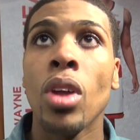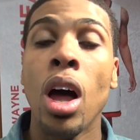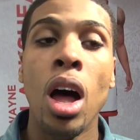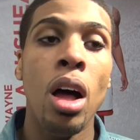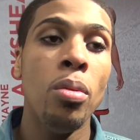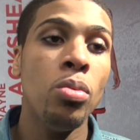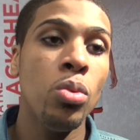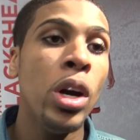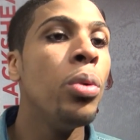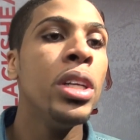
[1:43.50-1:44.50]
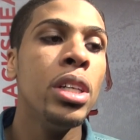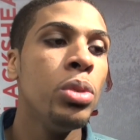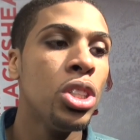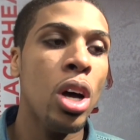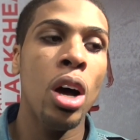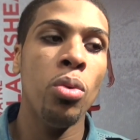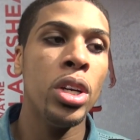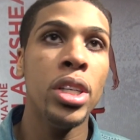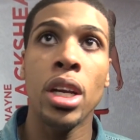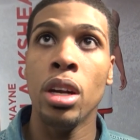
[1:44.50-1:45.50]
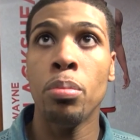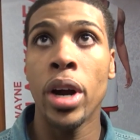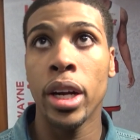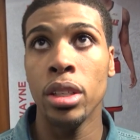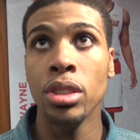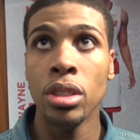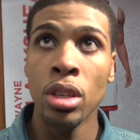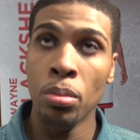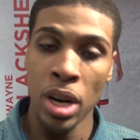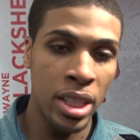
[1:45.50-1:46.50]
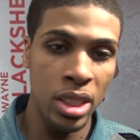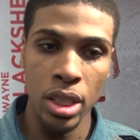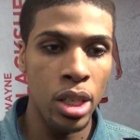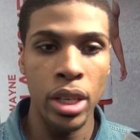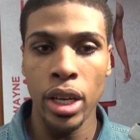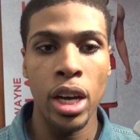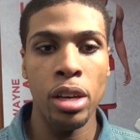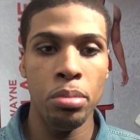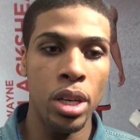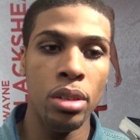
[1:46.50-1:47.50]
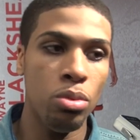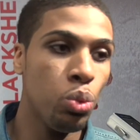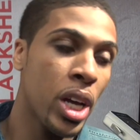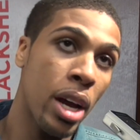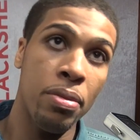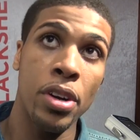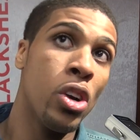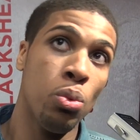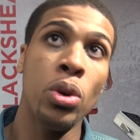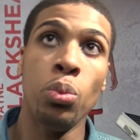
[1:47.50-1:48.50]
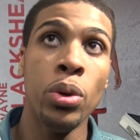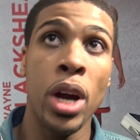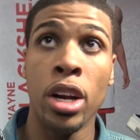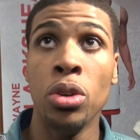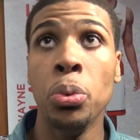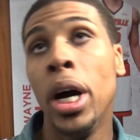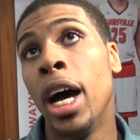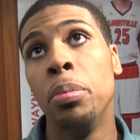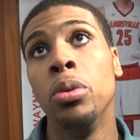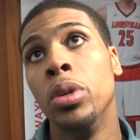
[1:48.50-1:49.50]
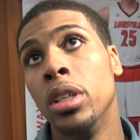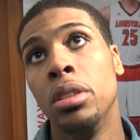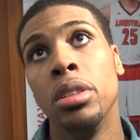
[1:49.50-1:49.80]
We saw it when he did it in practice. I didn't see it in the game, but we kind of knew what happened when he